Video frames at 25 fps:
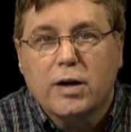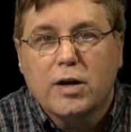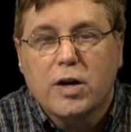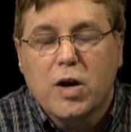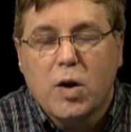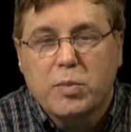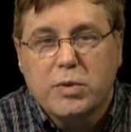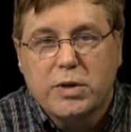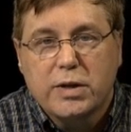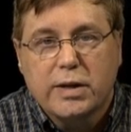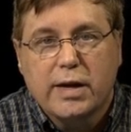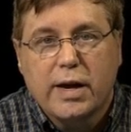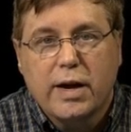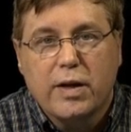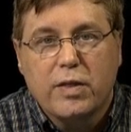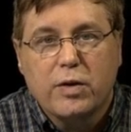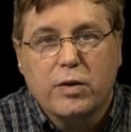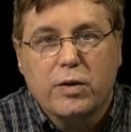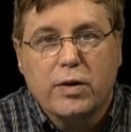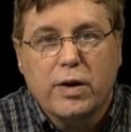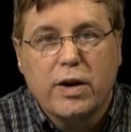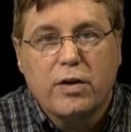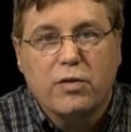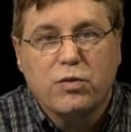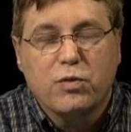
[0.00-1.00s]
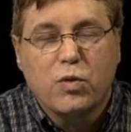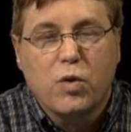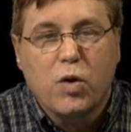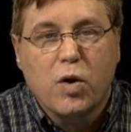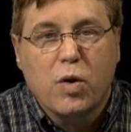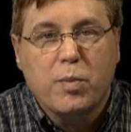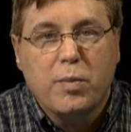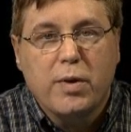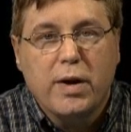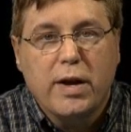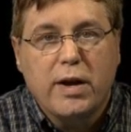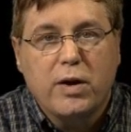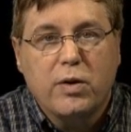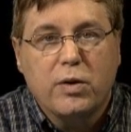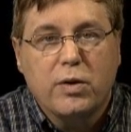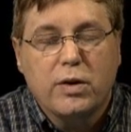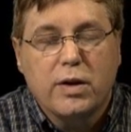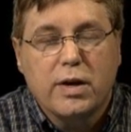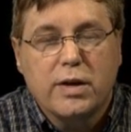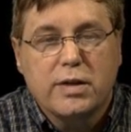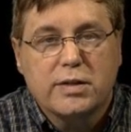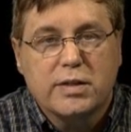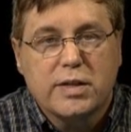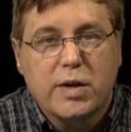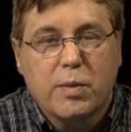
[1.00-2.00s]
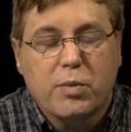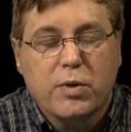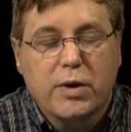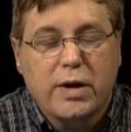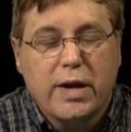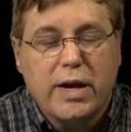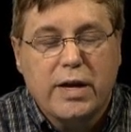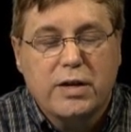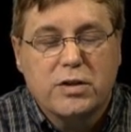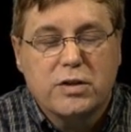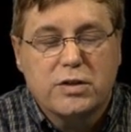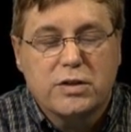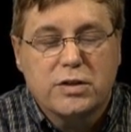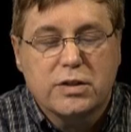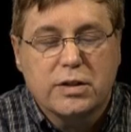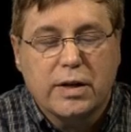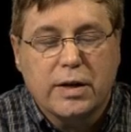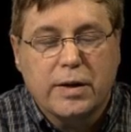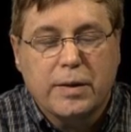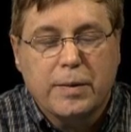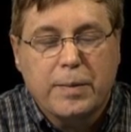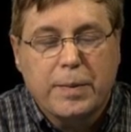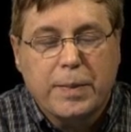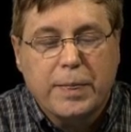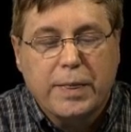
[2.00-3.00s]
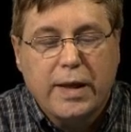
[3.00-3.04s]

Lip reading: come together and form a separate agency.